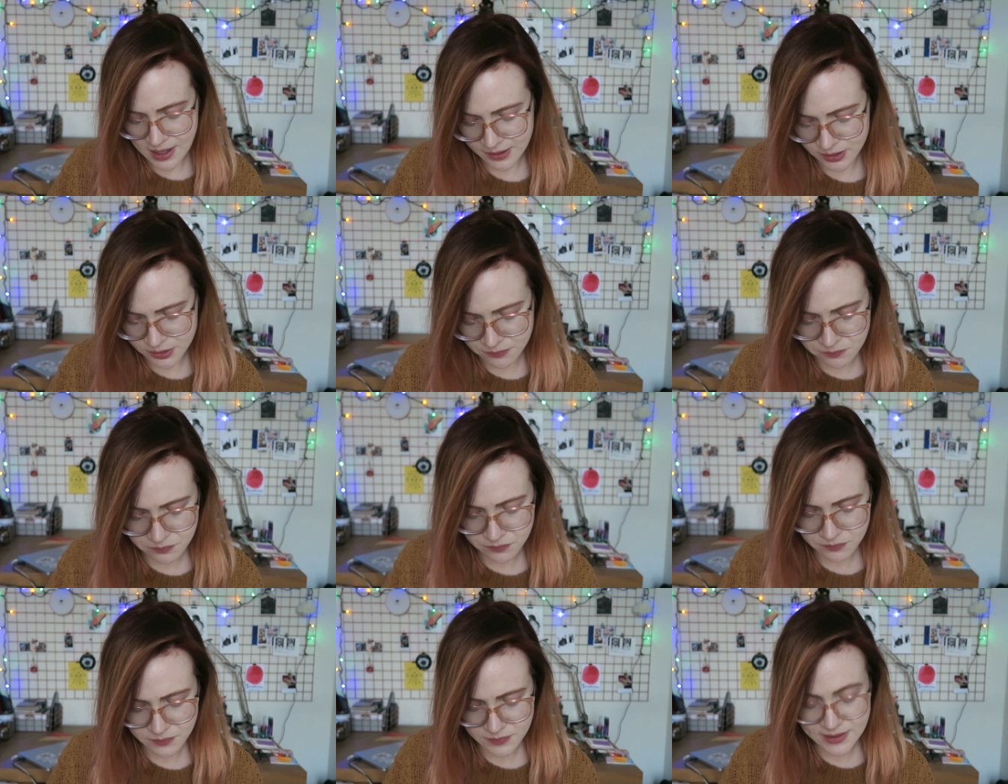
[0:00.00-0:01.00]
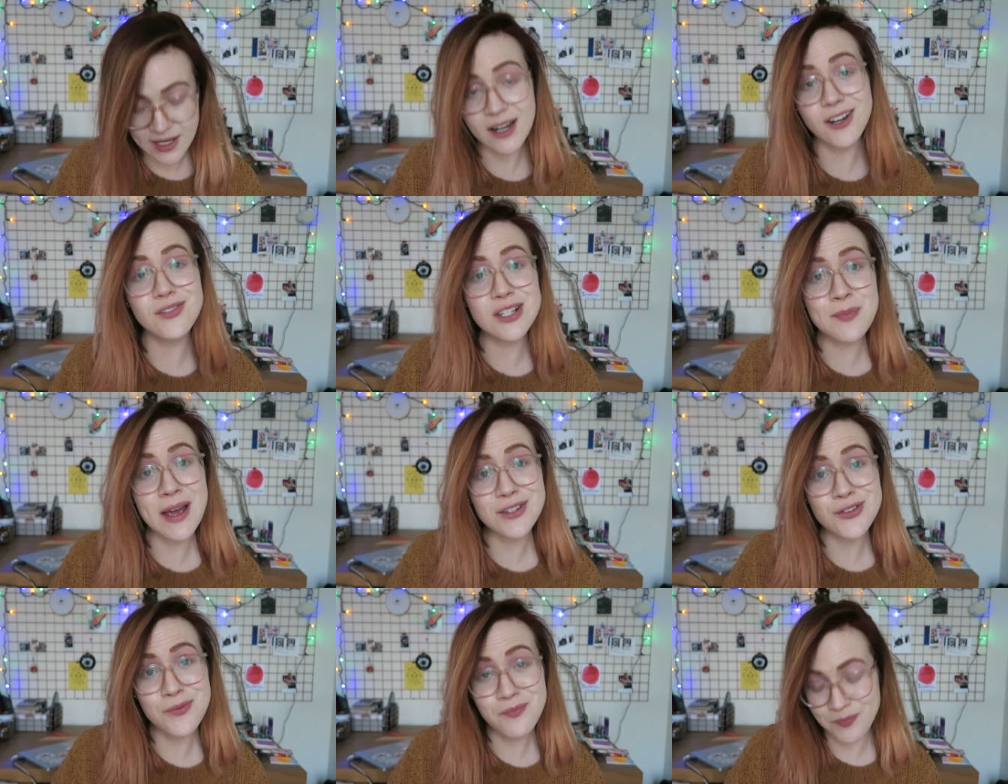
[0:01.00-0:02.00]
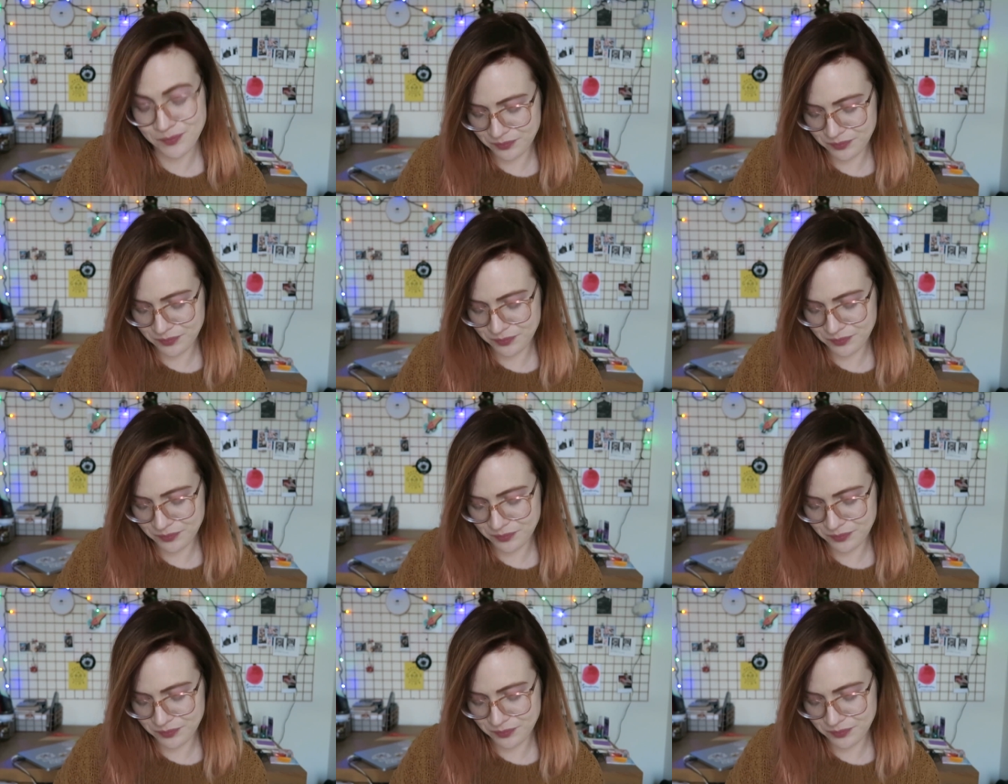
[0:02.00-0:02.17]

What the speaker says: higher side of the spectrum.